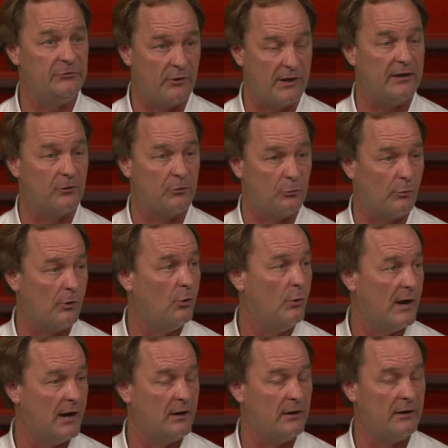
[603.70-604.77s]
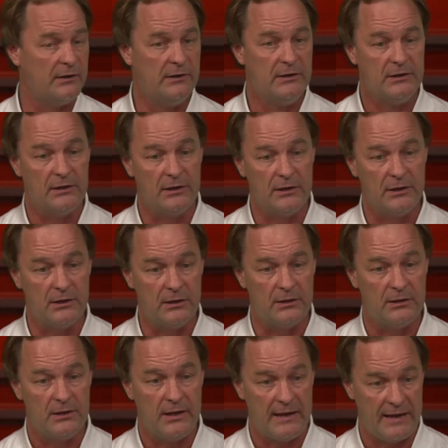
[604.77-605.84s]
try to grow our
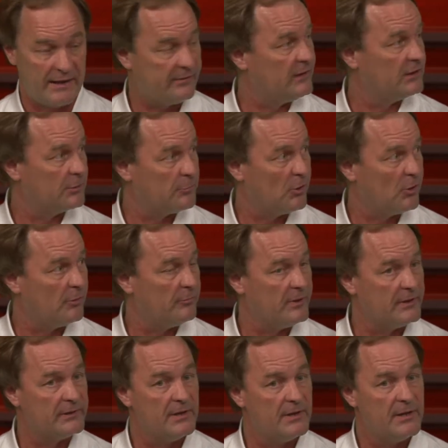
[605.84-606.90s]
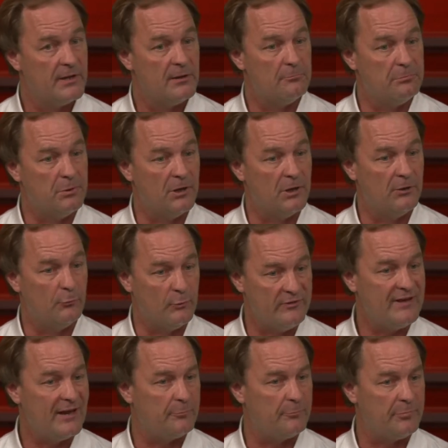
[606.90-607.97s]
athletic department, but we've
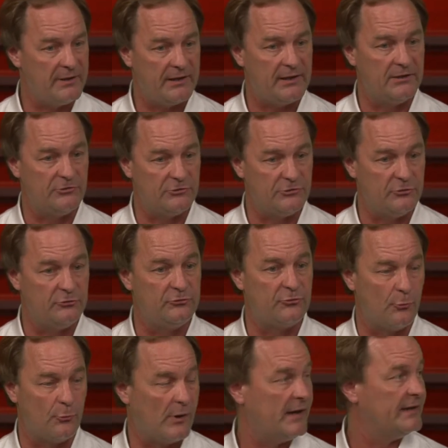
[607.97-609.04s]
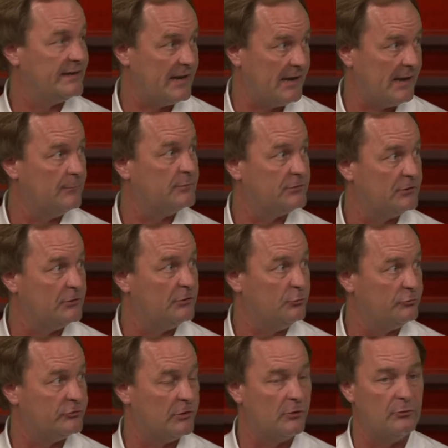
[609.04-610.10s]
got to pick and choose the right times to do
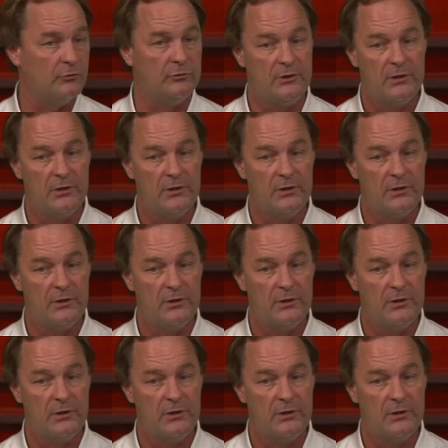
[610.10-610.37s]
so.